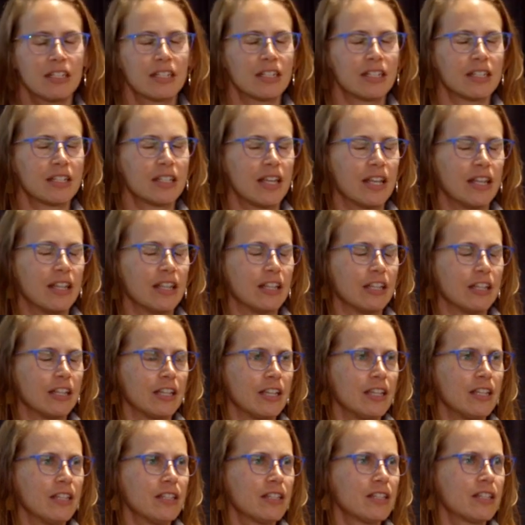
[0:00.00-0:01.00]
to say the
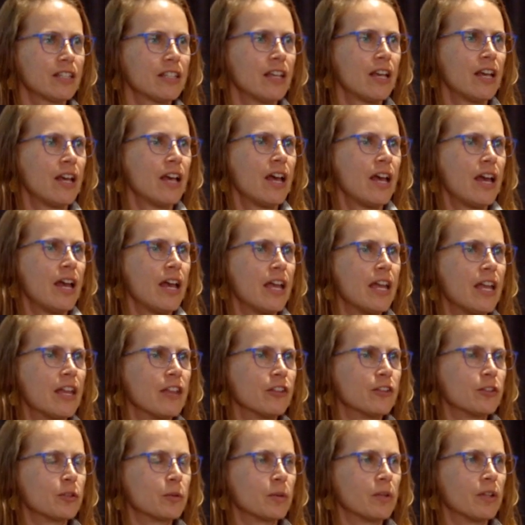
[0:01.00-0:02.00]
least. And
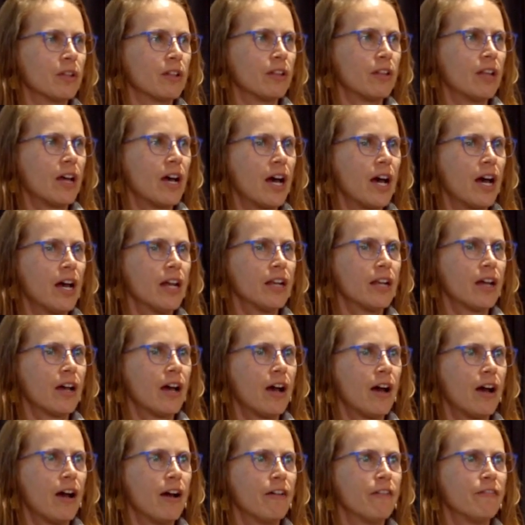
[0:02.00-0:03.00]
there's been a lot
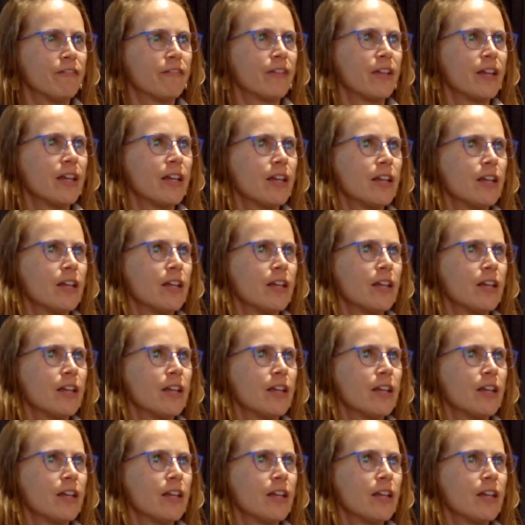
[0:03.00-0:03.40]
of